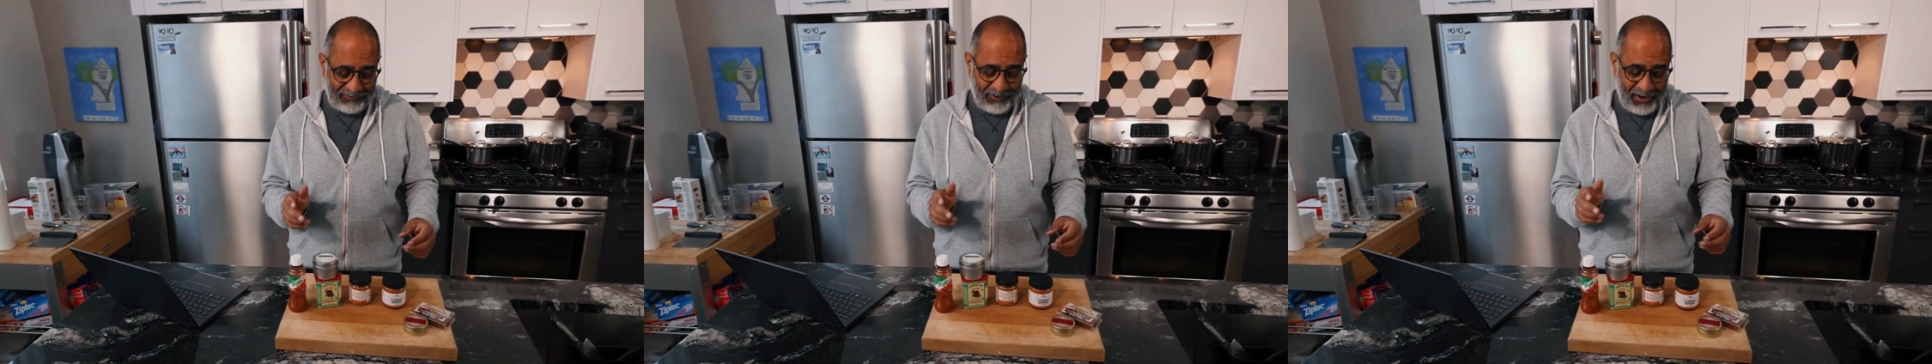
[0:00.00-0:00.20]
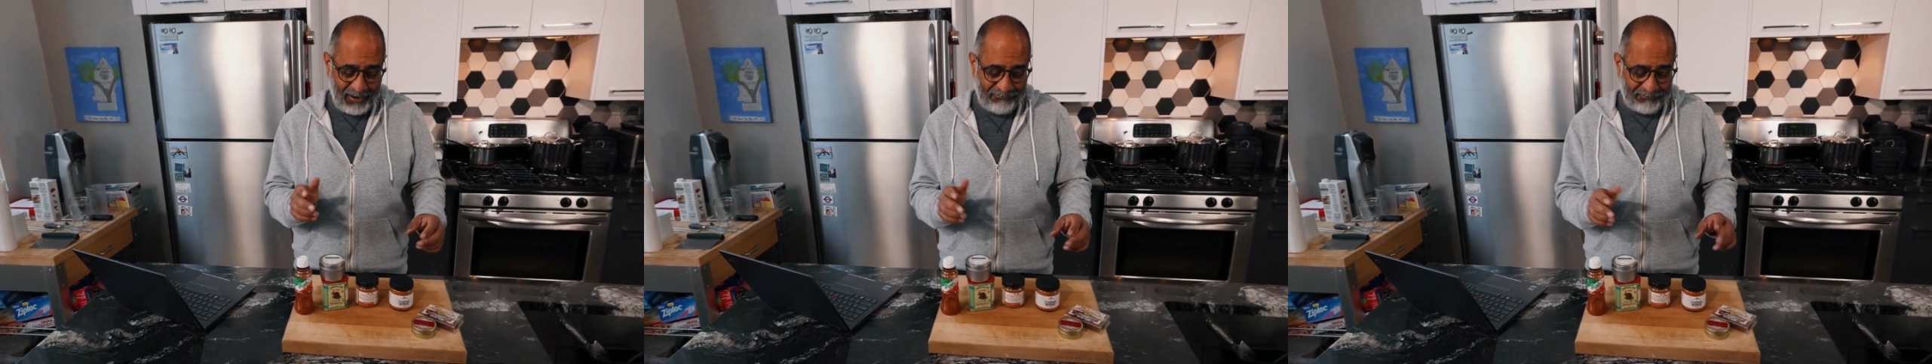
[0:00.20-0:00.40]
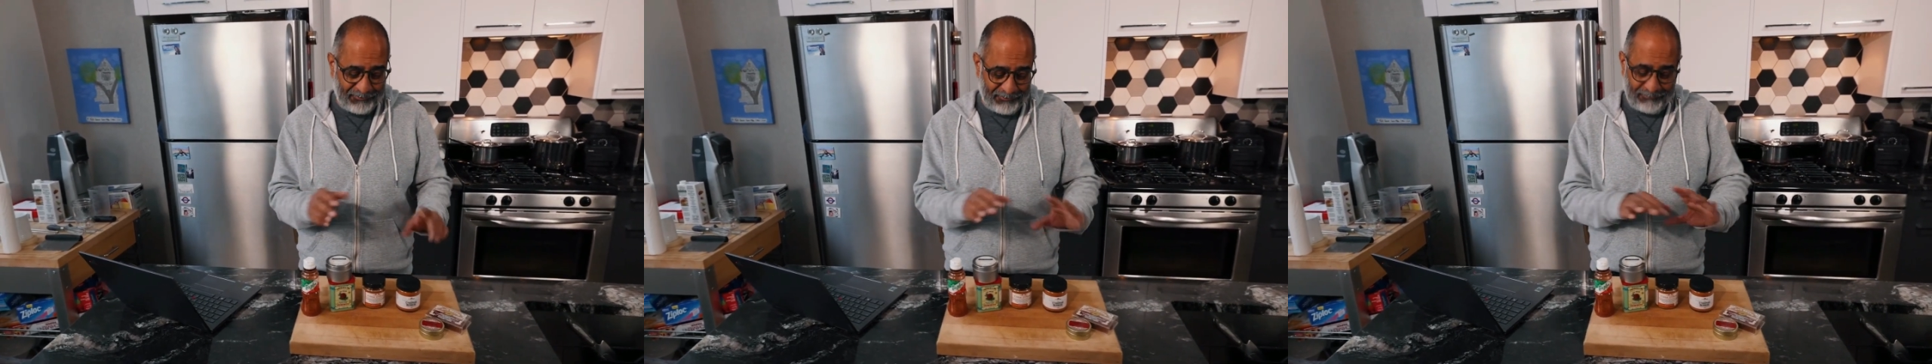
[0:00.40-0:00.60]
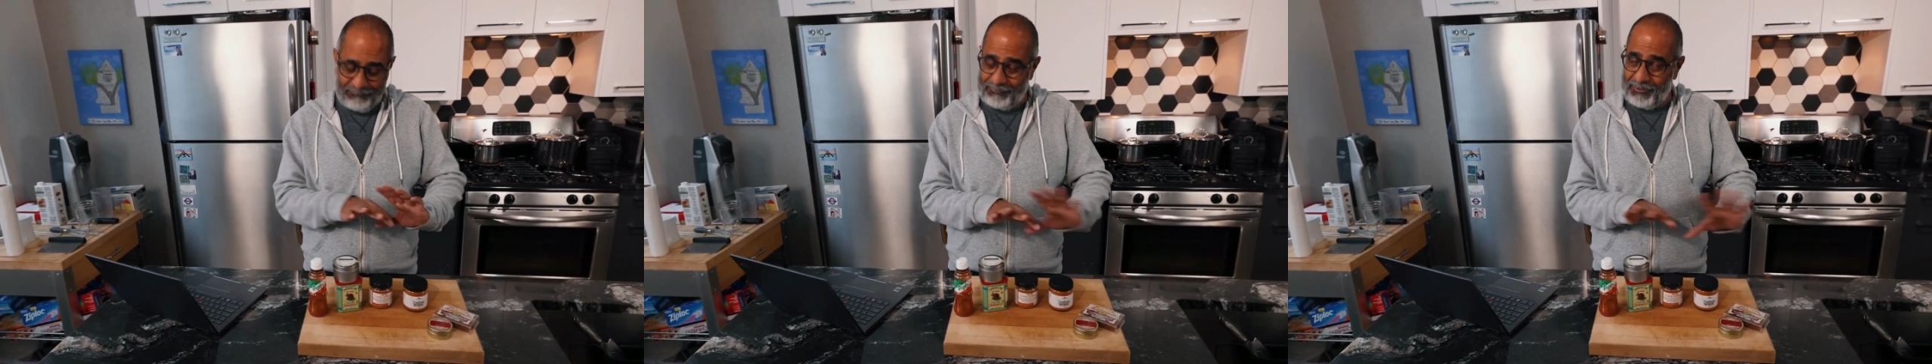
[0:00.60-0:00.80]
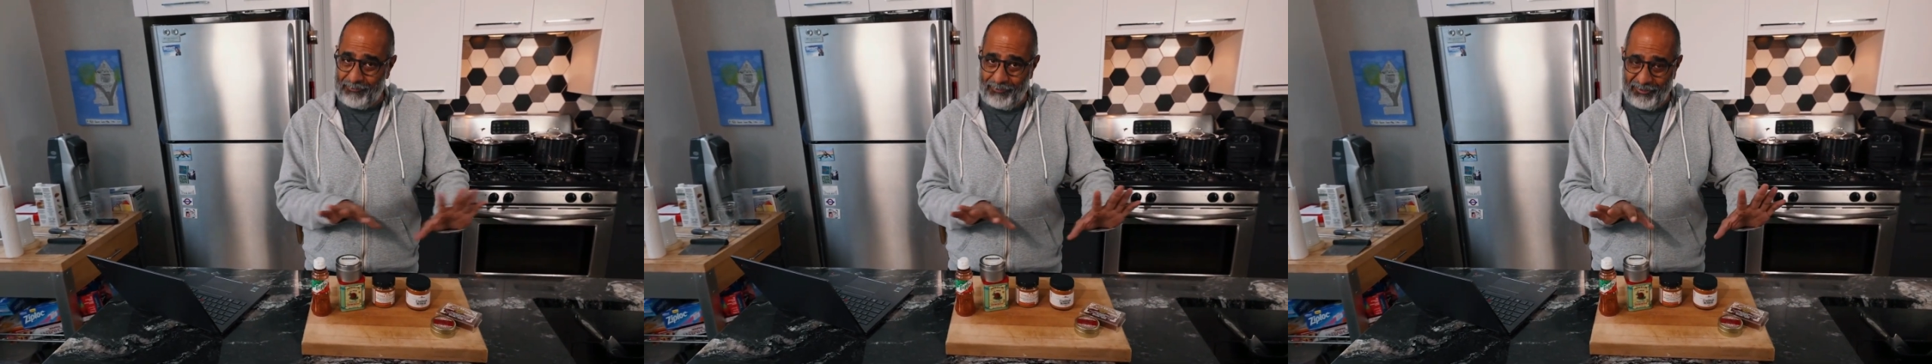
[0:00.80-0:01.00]
offer.
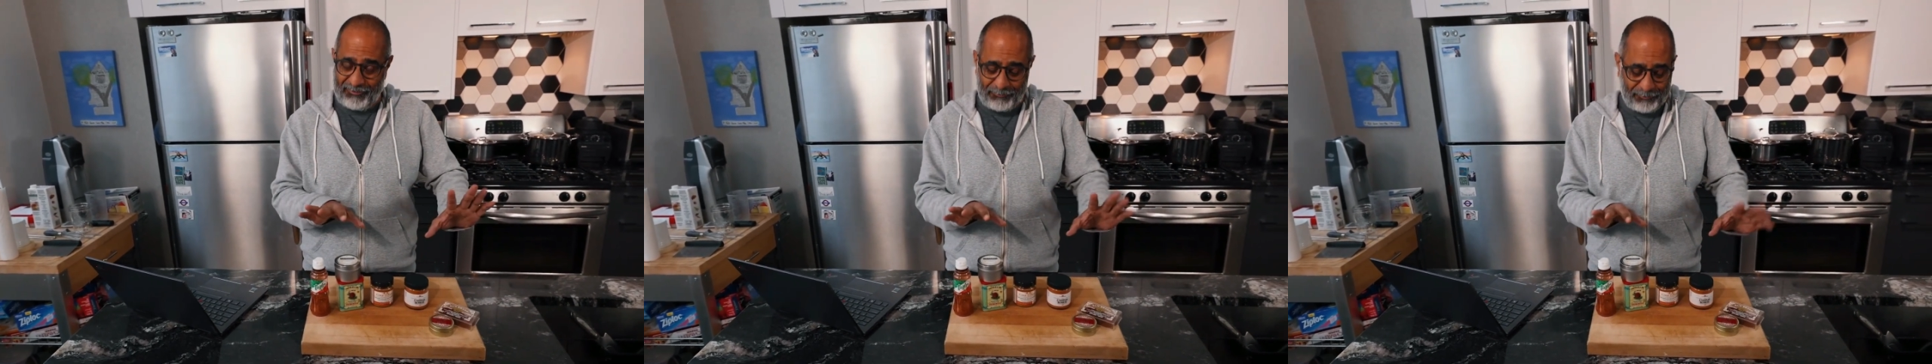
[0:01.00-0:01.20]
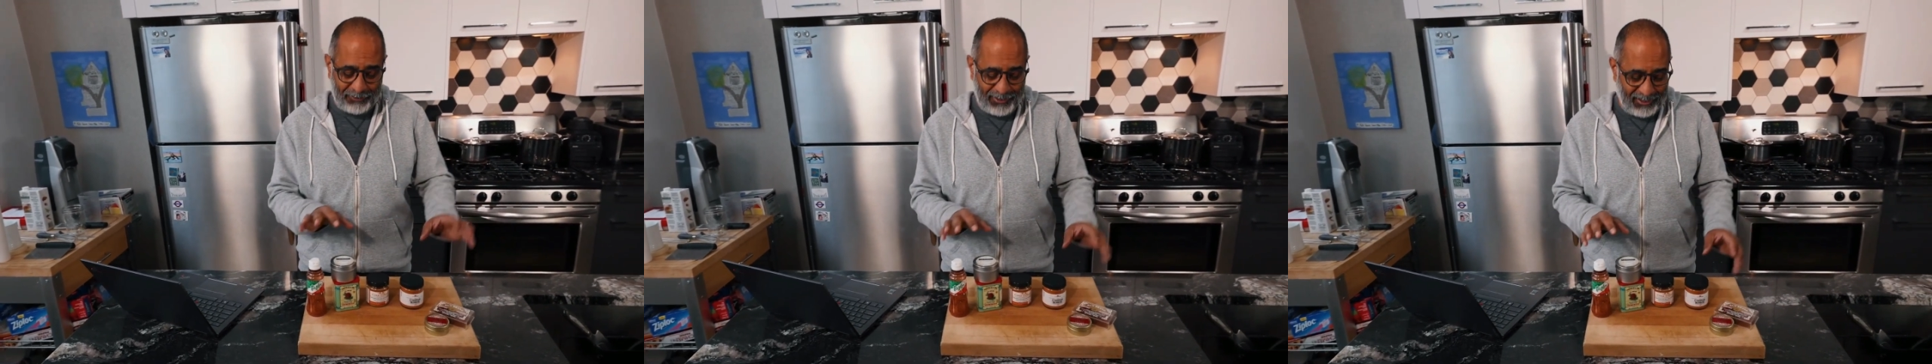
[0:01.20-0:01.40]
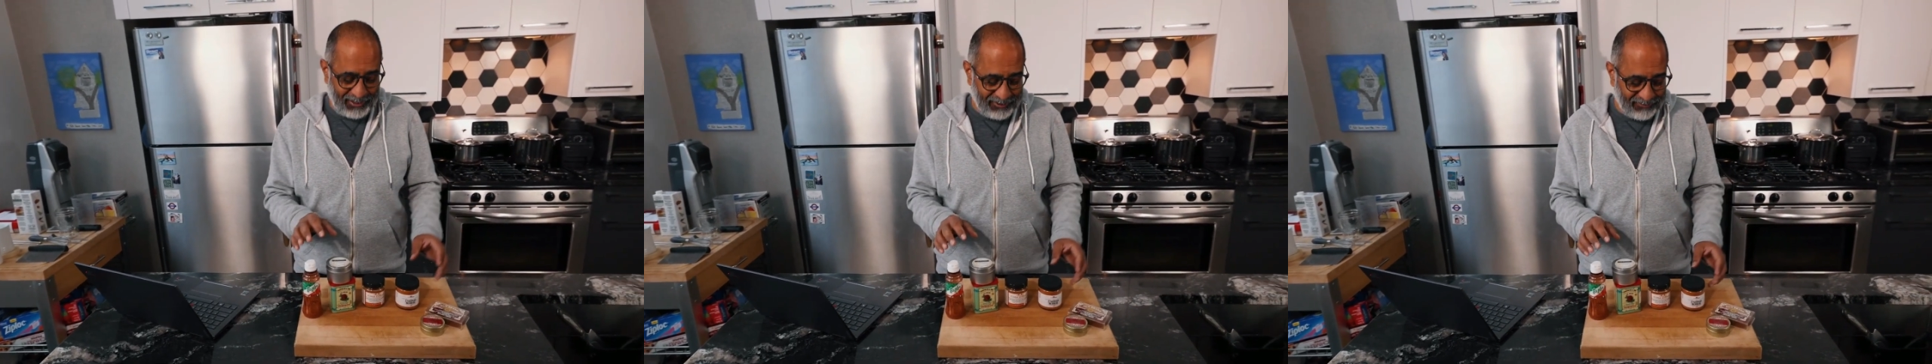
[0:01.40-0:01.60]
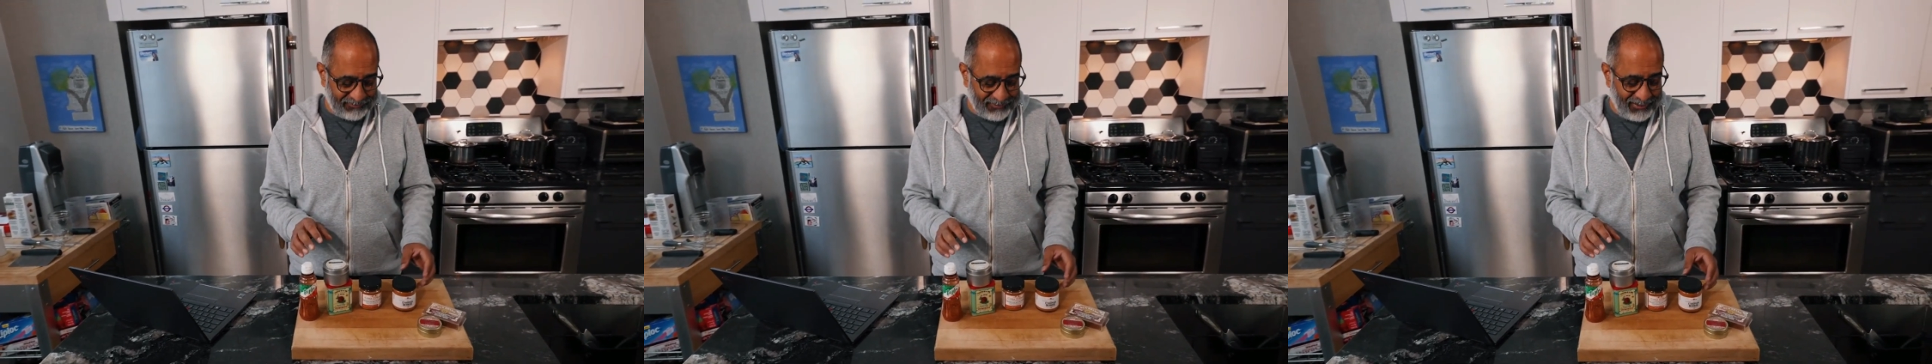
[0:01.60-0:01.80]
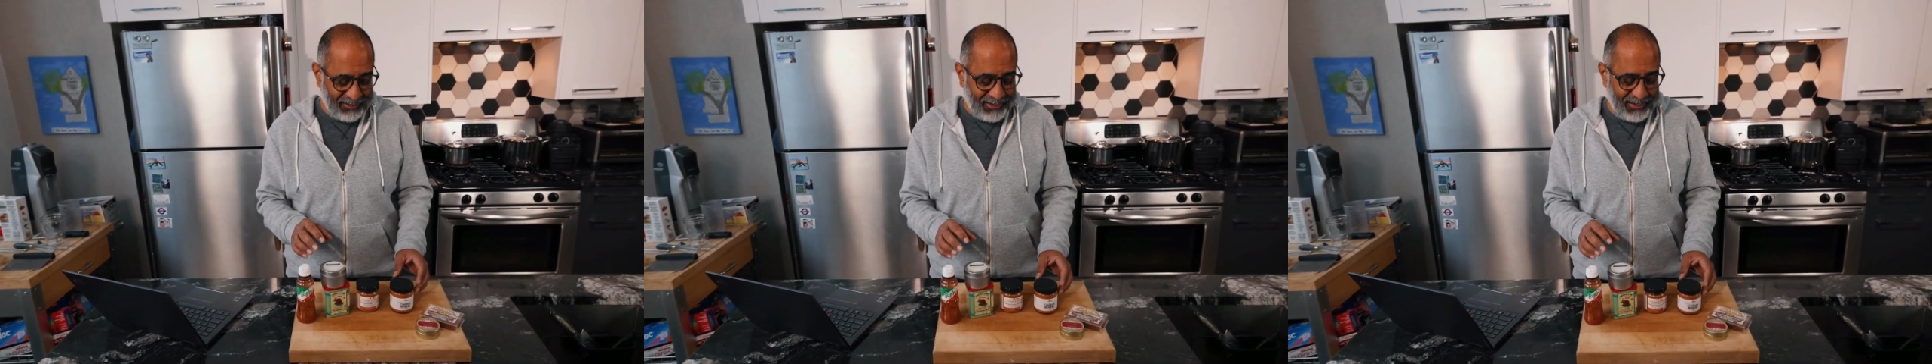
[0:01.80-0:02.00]
You'd be surprised.